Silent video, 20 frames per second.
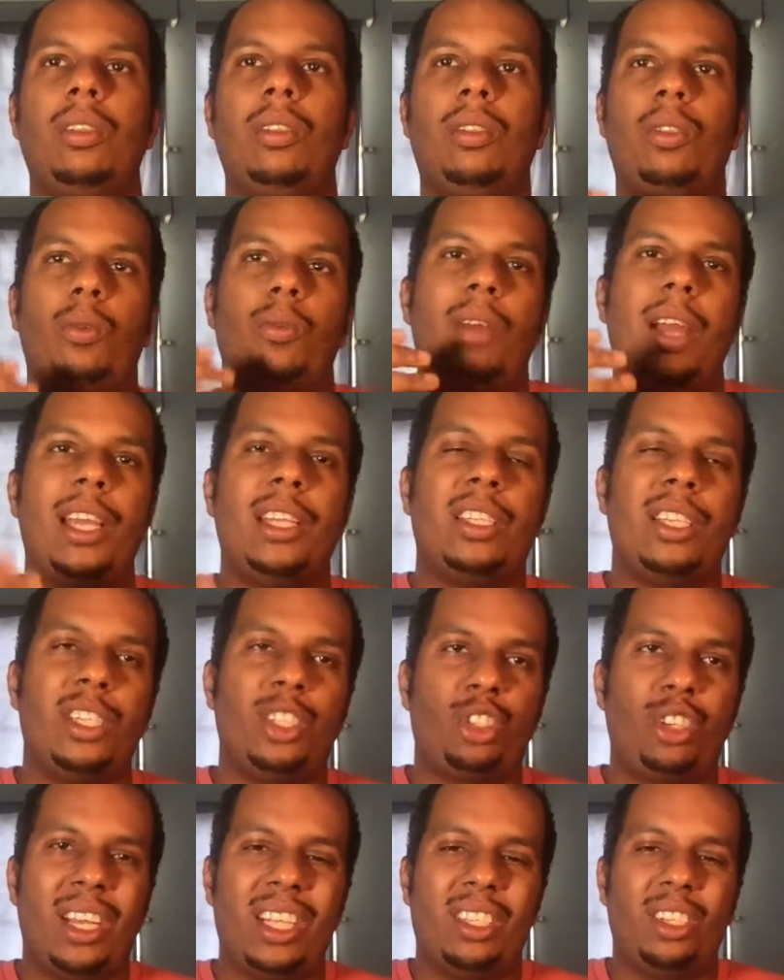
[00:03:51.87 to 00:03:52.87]
the writer is
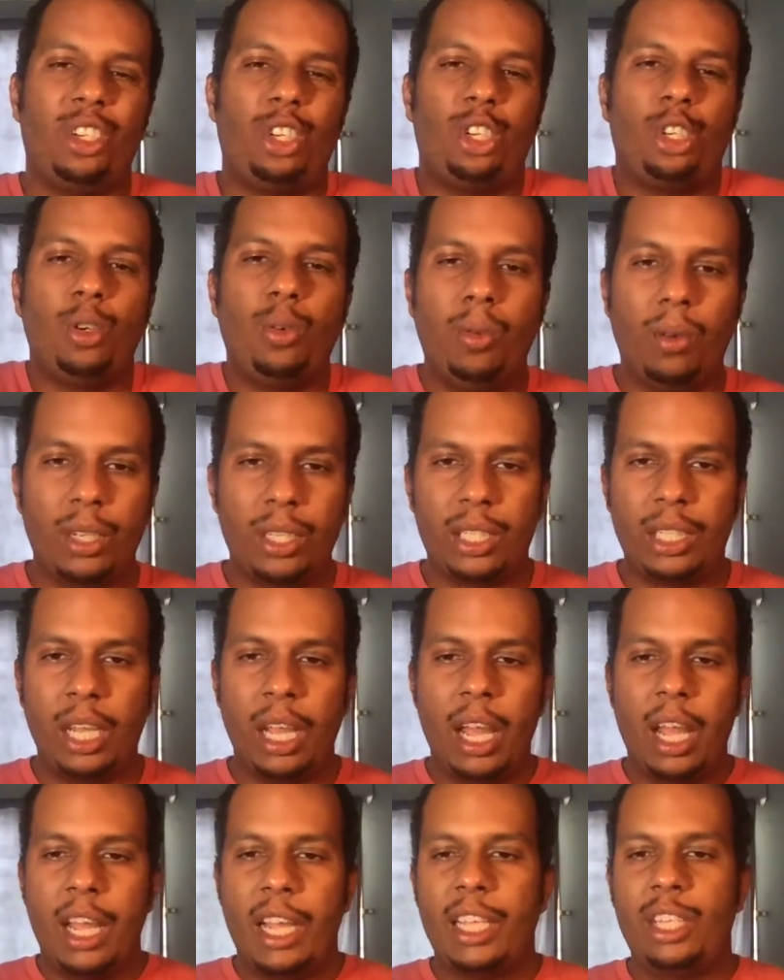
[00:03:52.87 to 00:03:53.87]
trying to show us.
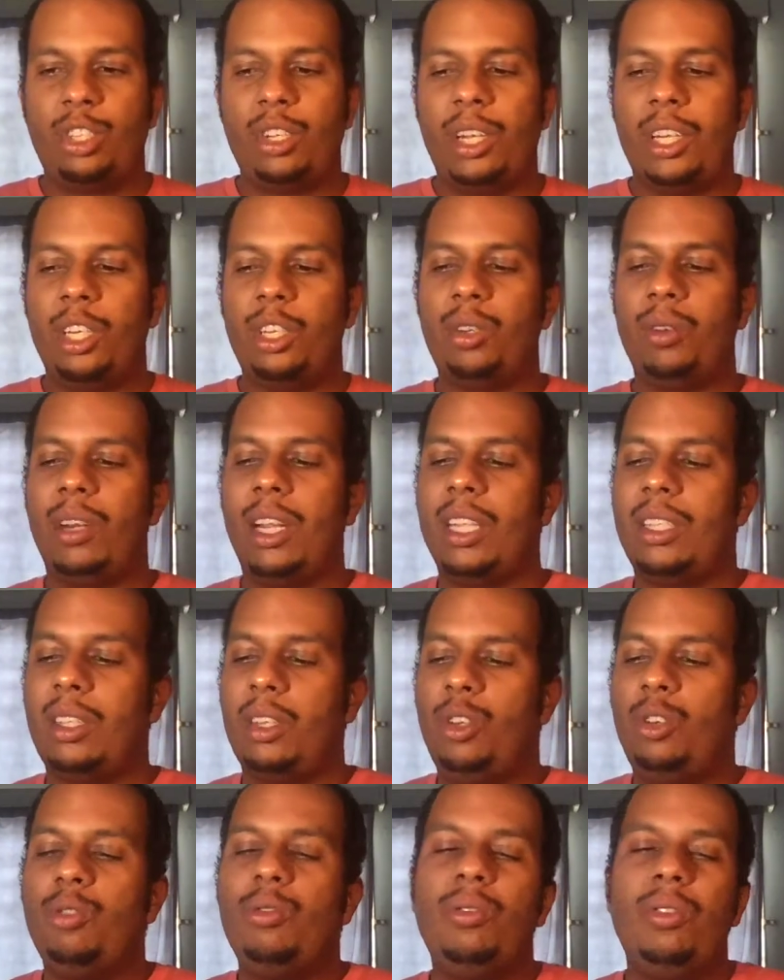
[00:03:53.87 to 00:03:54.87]
He's trying to show that
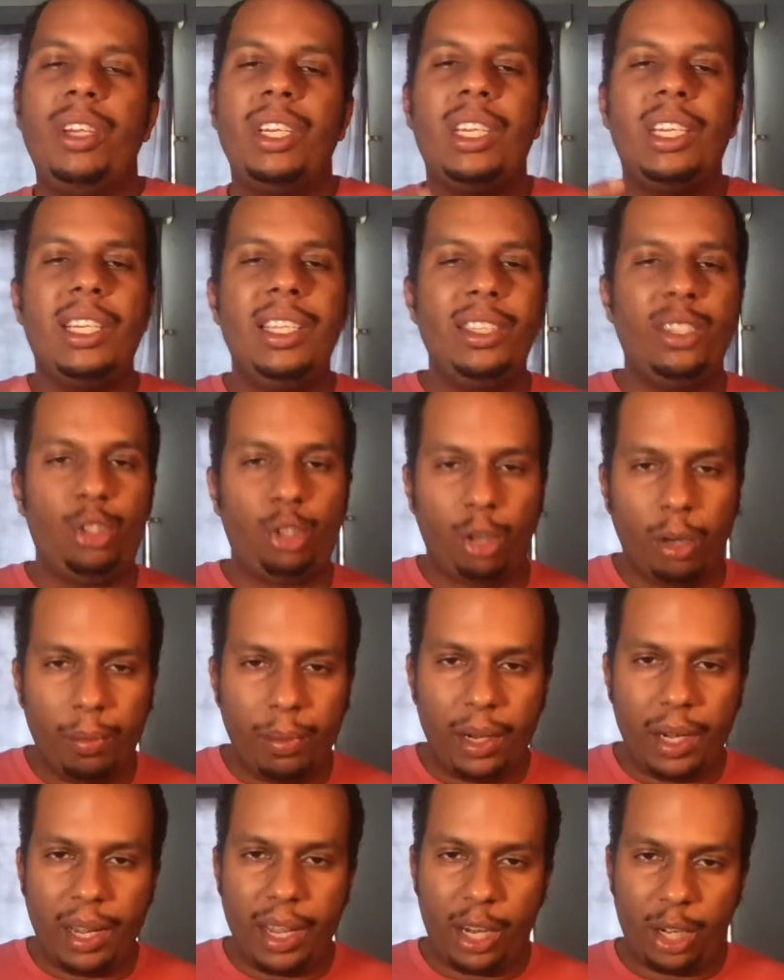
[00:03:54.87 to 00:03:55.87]
during these
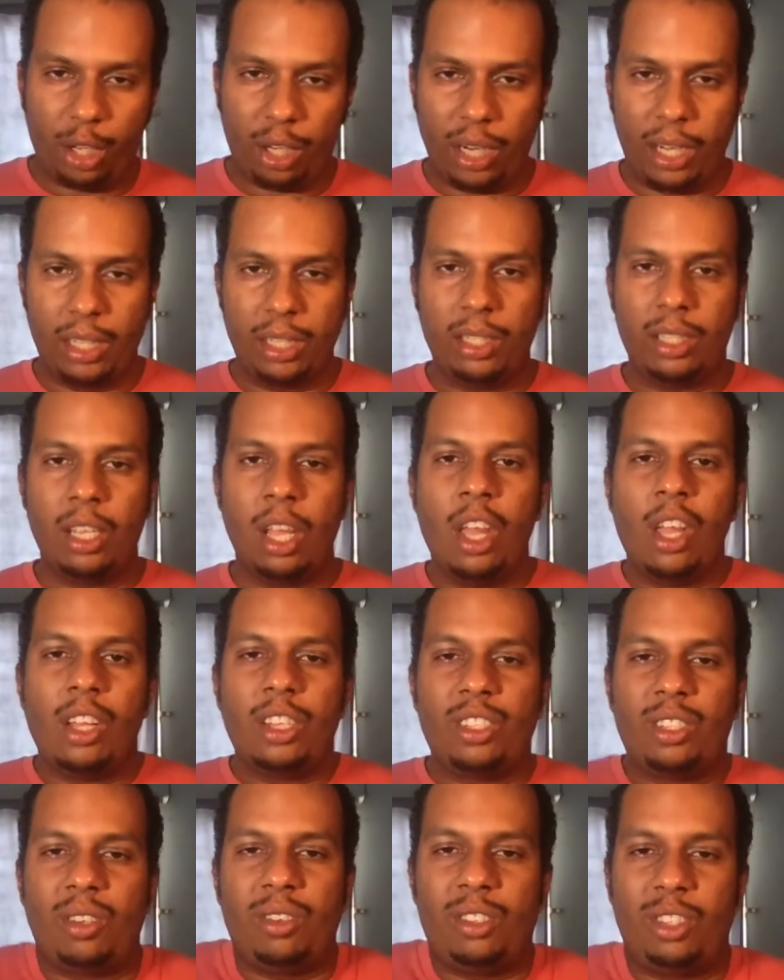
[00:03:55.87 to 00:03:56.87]
tribulations,
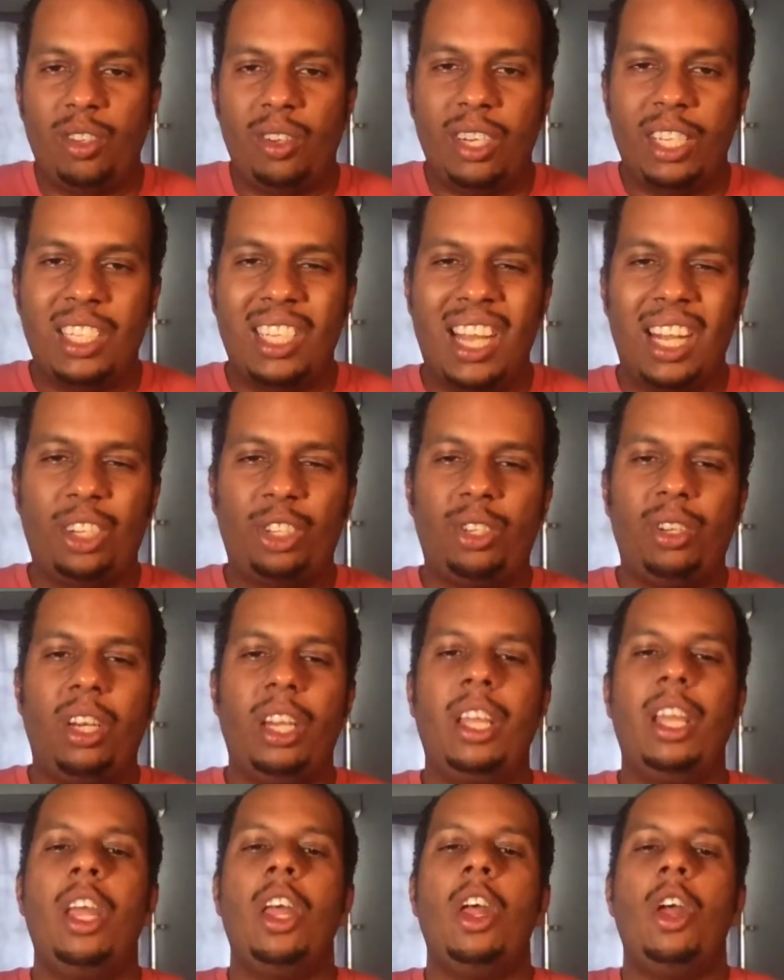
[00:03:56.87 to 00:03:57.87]
Sun Sun is
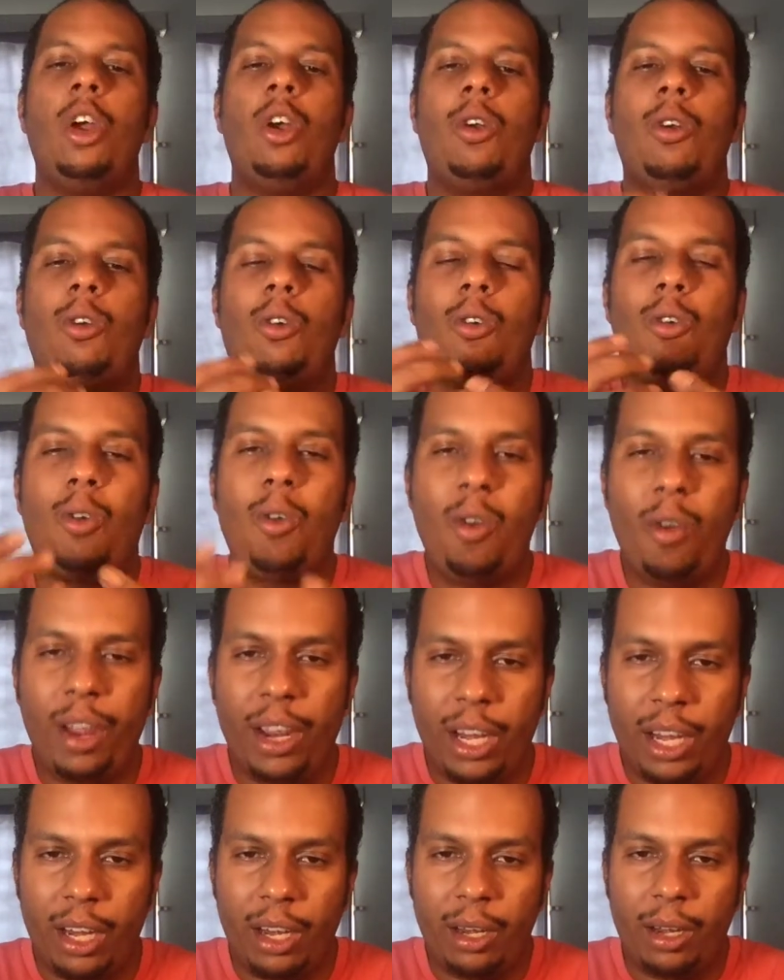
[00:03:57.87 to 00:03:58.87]
actually
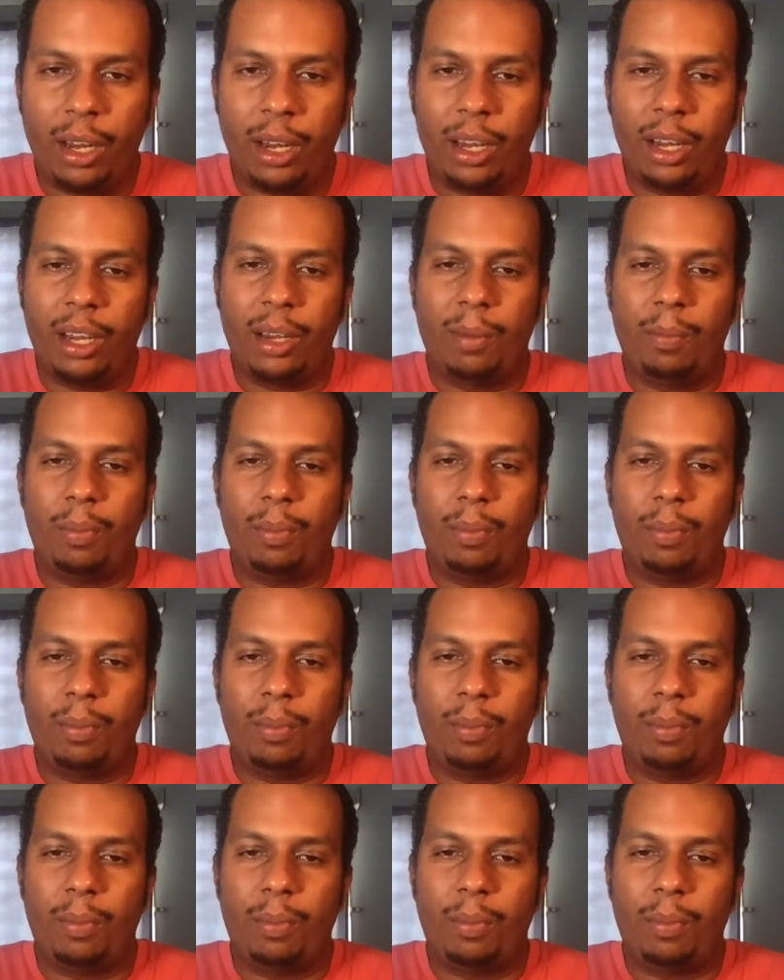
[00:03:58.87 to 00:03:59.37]
growing in, in, in